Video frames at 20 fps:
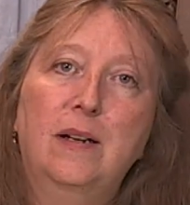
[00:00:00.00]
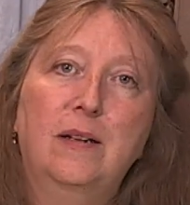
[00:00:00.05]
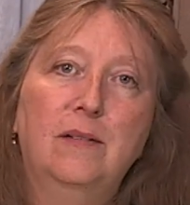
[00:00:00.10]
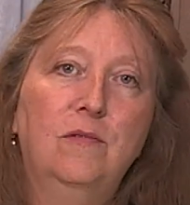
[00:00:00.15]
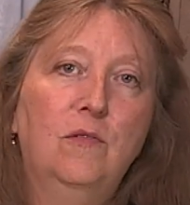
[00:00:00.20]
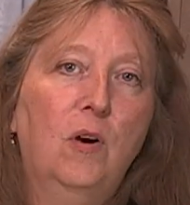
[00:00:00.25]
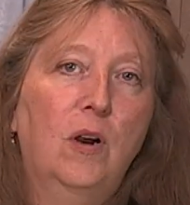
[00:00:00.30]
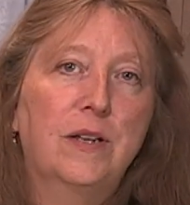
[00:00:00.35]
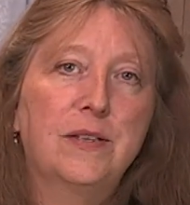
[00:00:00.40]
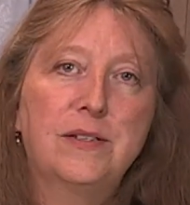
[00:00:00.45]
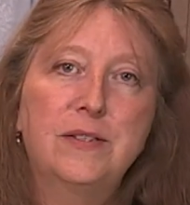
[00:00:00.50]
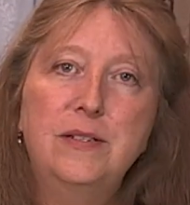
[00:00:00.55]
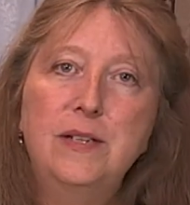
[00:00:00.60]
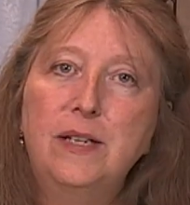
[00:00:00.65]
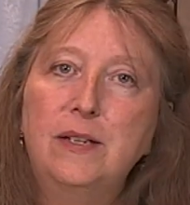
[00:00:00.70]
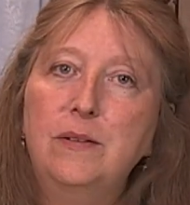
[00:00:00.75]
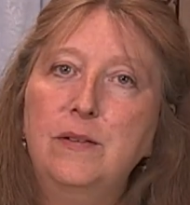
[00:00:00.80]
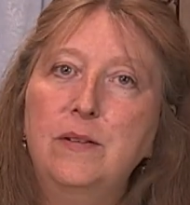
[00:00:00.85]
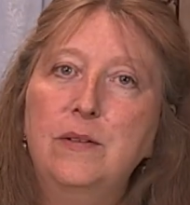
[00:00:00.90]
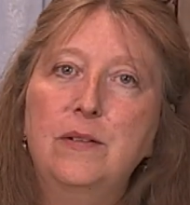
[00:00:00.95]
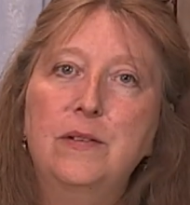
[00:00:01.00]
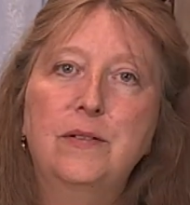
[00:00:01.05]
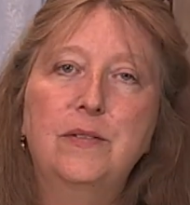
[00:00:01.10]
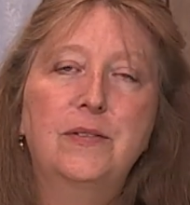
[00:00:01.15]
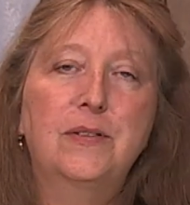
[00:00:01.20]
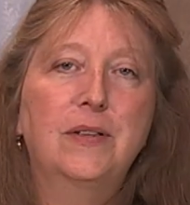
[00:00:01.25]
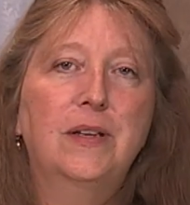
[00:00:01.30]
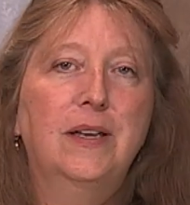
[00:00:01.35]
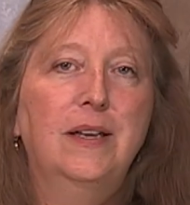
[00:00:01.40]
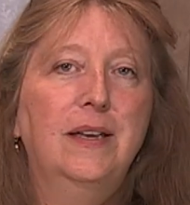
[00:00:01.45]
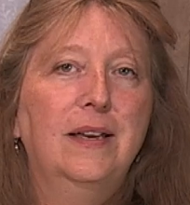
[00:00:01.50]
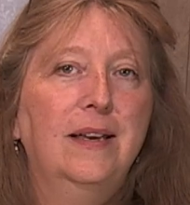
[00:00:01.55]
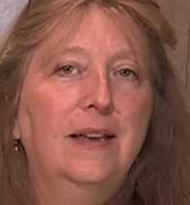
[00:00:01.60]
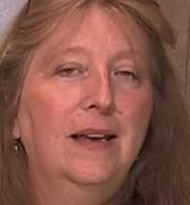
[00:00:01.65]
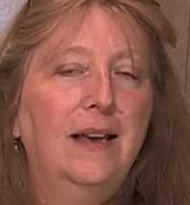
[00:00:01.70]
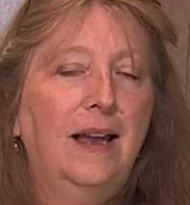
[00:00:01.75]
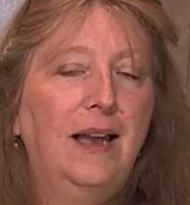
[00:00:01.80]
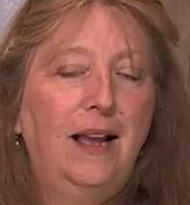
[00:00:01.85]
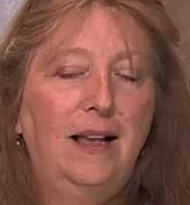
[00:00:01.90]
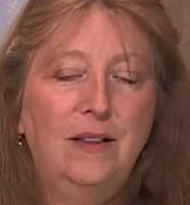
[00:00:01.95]
Ross Nichols,
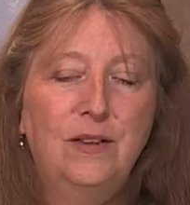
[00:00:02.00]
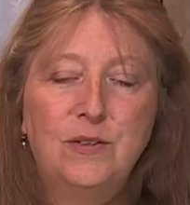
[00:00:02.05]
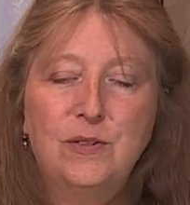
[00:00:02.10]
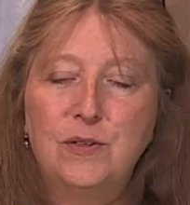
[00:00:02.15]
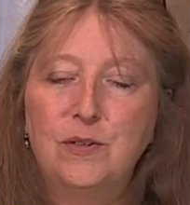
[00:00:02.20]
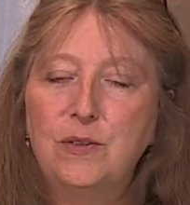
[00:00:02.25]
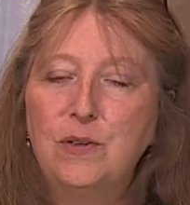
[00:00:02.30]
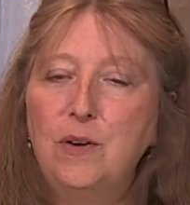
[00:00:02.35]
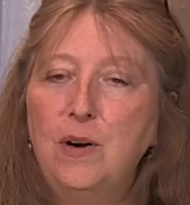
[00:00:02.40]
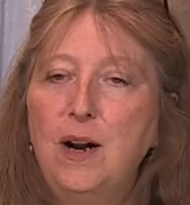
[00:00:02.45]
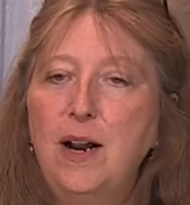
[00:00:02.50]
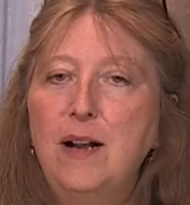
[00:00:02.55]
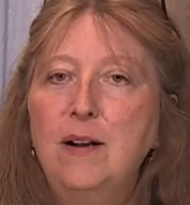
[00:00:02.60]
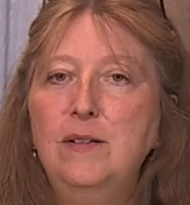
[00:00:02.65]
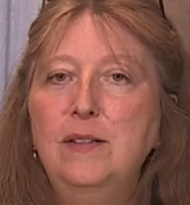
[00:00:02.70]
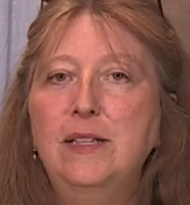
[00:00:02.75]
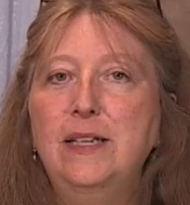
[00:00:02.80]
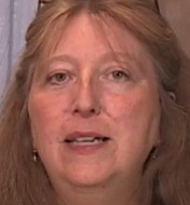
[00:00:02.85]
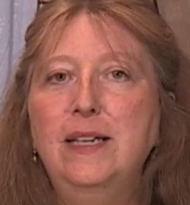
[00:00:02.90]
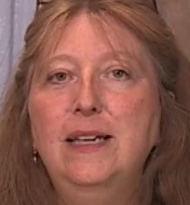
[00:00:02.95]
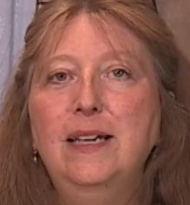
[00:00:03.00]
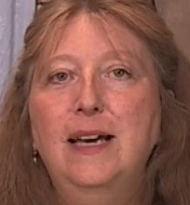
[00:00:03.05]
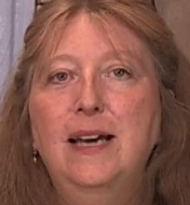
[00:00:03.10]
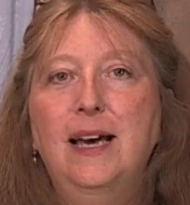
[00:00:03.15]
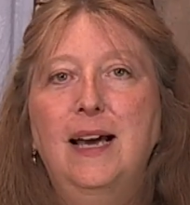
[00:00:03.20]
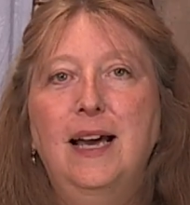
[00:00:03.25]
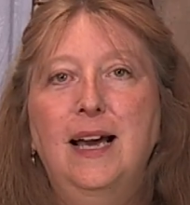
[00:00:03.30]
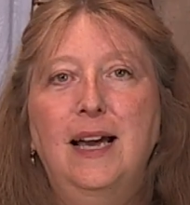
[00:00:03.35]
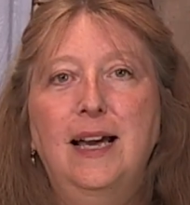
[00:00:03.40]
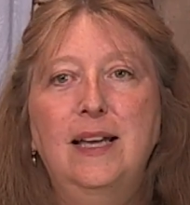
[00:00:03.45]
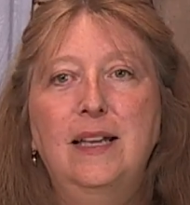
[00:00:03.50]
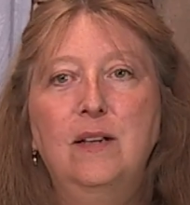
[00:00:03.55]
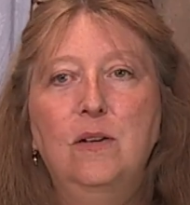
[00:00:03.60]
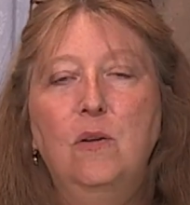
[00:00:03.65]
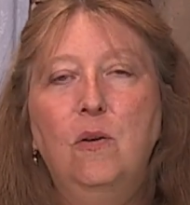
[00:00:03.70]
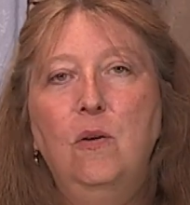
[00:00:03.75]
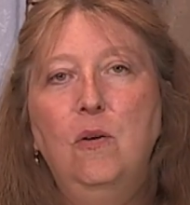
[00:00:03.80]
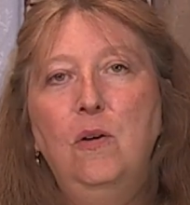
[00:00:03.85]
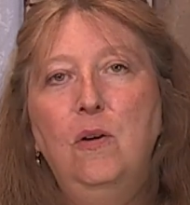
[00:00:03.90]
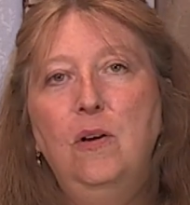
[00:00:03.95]
Aleister Crowley, and
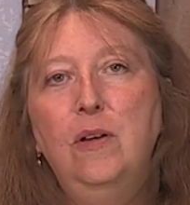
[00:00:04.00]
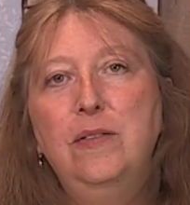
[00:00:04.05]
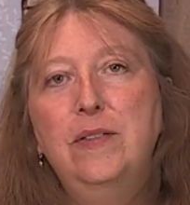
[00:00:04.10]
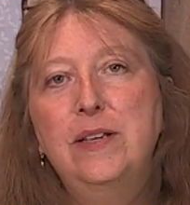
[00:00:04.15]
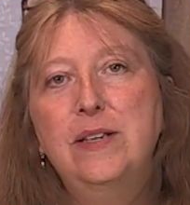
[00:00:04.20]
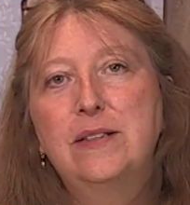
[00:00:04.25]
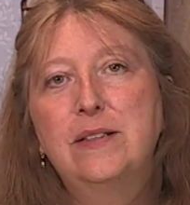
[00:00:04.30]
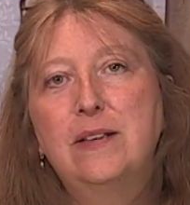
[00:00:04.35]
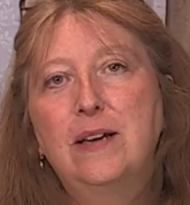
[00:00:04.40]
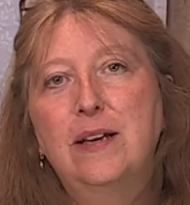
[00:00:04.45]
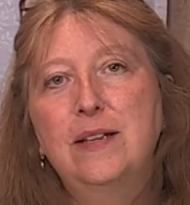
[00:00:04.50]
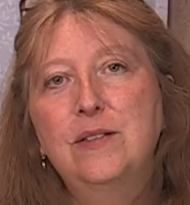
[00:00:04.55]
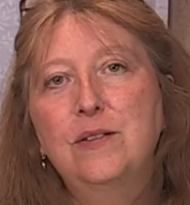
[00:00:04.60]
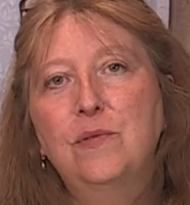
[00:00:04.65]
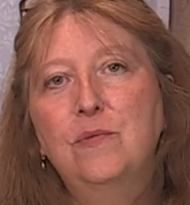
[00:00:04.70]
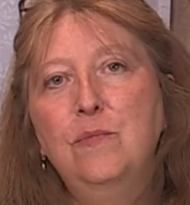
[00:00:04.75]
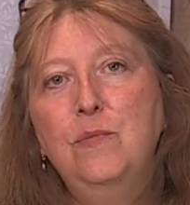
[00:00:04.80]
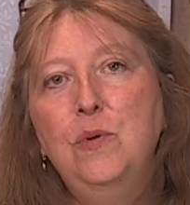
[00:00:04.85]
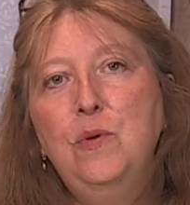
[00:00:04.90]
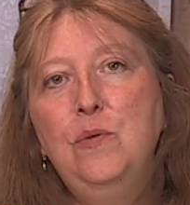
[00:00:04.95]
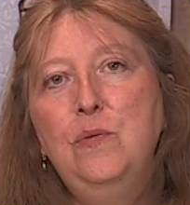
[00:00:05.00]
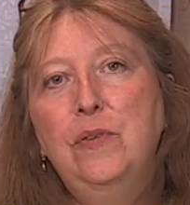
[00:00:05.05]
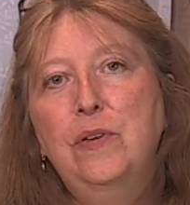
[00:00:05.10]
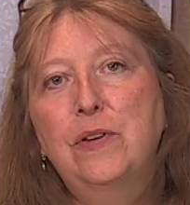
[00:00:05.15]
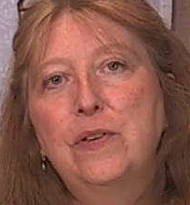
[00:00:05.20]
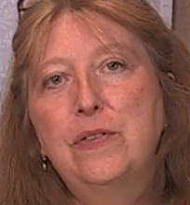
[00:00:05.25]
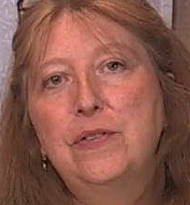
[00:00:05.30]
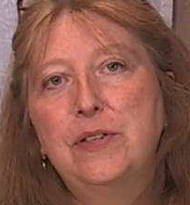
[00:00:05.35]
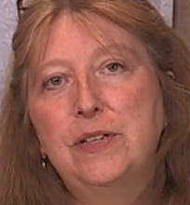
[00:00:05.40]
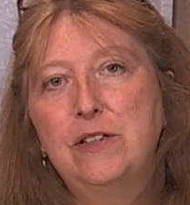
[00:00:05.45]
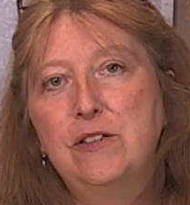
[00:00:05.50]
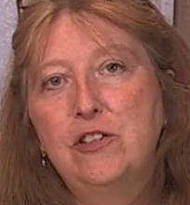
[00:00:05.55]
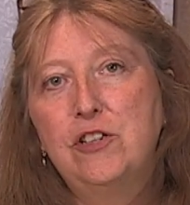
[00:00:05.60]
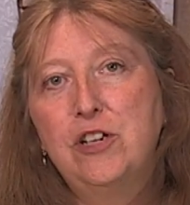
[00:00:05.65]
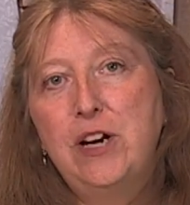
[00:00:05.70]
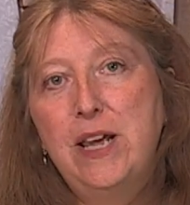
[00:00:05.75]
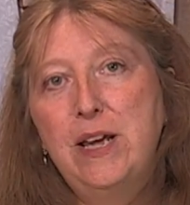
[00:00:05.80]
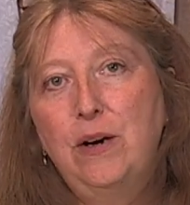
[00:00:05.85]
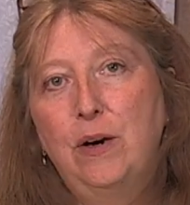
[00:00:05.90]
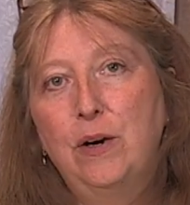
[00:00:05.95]
all these kinds of movers and
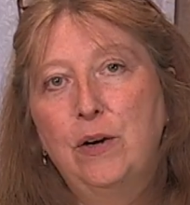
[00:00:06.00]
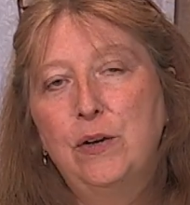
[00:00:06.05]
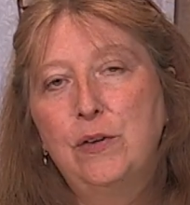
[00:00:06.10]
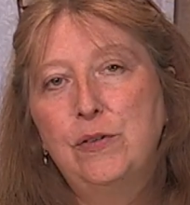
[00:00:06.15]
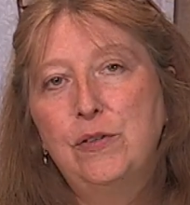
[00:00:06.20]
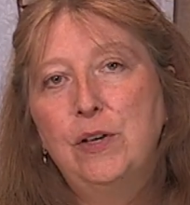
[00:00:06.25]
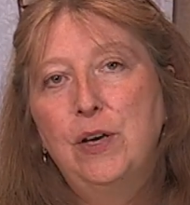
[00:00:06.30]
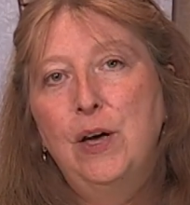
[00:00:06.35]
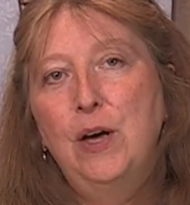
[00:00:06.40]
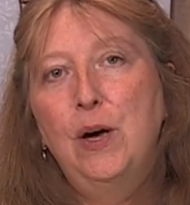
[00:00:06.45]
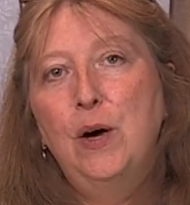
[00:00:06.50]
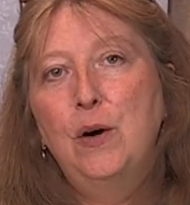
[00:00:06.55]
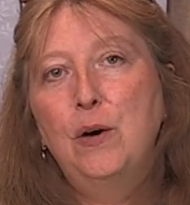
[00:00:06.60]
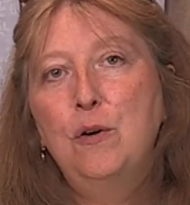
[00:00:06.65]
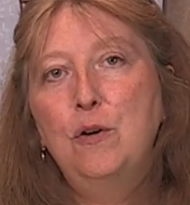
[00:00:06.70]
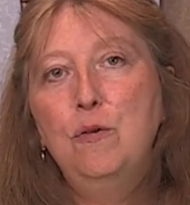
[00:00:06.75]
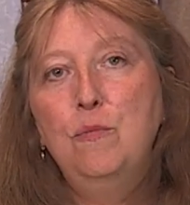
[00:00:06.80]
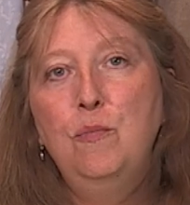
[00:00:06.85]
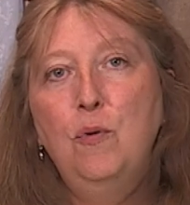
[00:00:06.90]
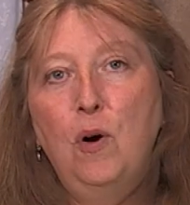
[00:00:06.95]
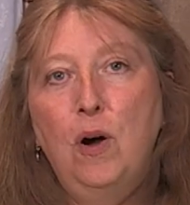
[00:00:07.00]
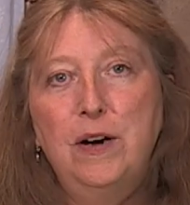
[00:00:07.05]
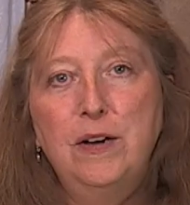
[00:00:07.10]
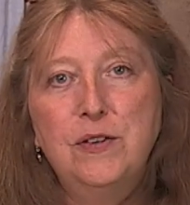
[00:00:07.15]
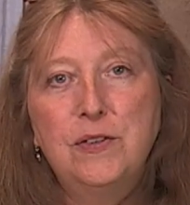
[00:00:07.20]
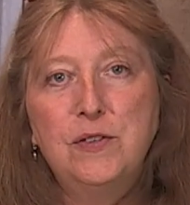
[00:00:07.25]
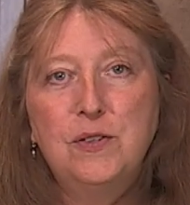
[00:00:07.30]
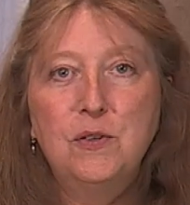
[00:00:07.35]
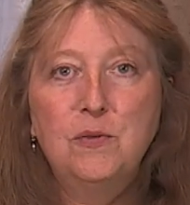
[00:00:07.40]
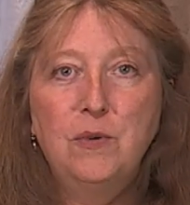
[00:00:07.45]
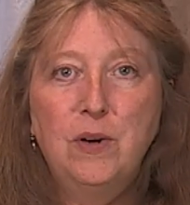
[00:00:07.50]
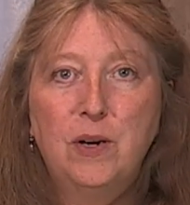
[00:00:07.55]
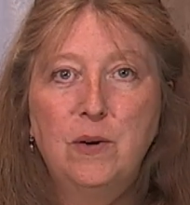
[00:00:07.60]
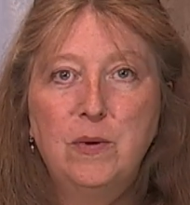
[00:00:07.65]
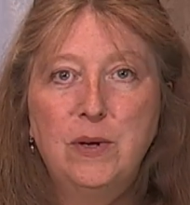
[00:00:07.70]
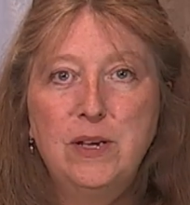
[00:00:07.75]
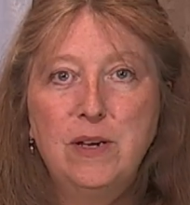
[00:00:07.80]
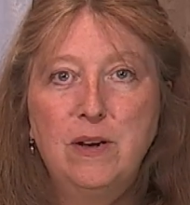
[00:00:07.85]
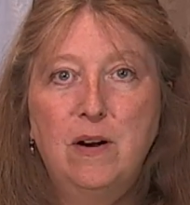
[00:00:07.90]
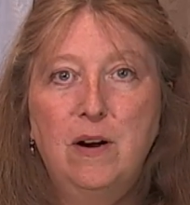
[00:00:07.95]
shakers who brought us to where
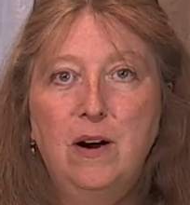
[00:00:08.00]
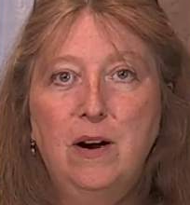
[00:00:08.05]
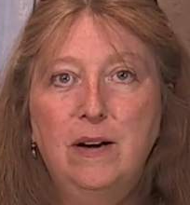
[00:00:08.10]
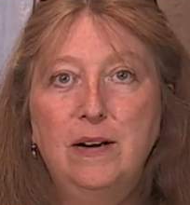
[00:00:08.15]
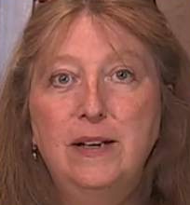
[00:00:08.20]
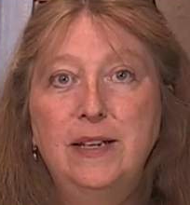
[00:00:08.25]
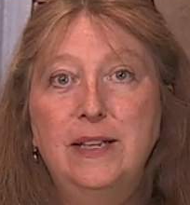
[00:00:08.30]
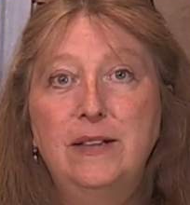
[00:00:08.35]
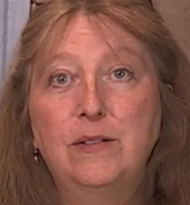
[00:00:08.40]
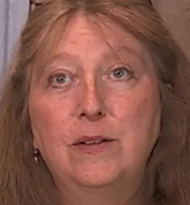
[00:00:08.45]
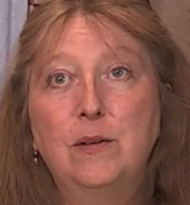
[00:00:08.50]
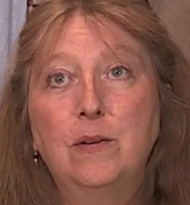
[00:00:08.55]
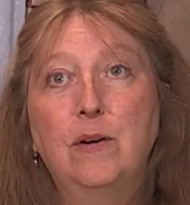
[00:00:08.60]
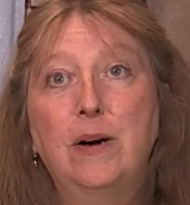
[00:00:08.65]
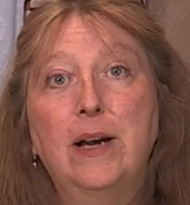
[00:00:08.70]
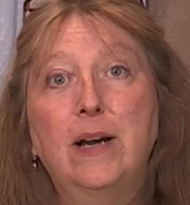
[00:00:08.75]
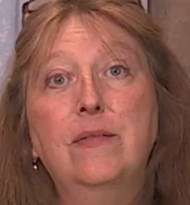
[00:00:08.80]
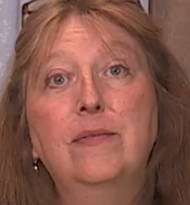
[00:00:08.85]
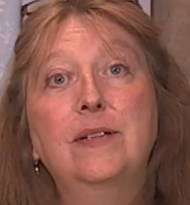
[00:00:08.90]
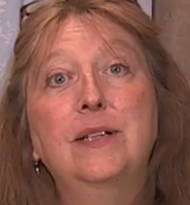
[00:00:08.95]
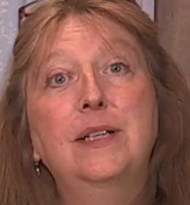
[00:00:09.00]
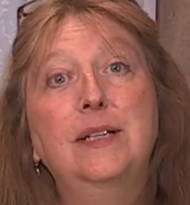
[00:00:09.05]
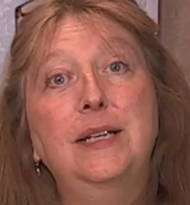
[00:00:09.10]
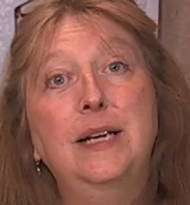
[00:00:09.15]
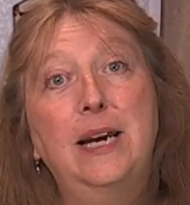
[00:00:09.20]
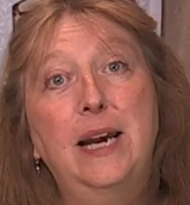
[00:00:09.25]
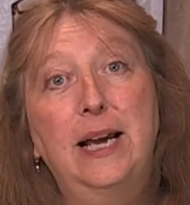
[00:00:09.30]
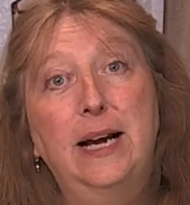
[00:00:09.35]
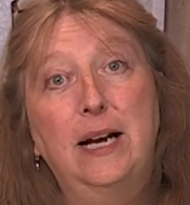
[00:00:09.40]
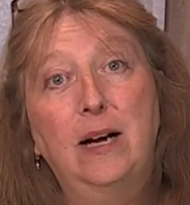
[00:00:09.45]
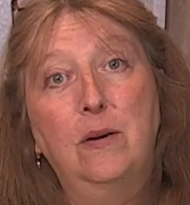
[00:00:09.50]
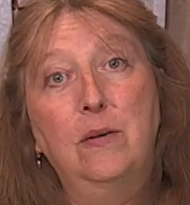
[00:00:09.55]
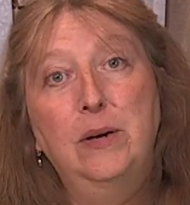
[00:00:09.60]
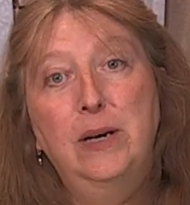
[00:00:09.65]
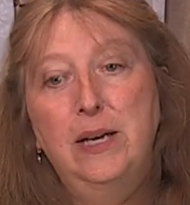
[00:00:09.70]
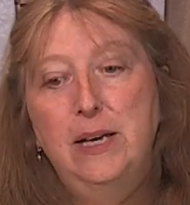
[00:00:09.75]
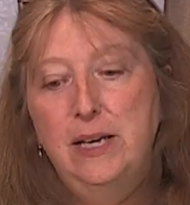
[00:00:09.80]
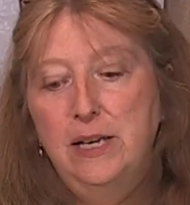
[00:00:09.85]
we are in the craft now.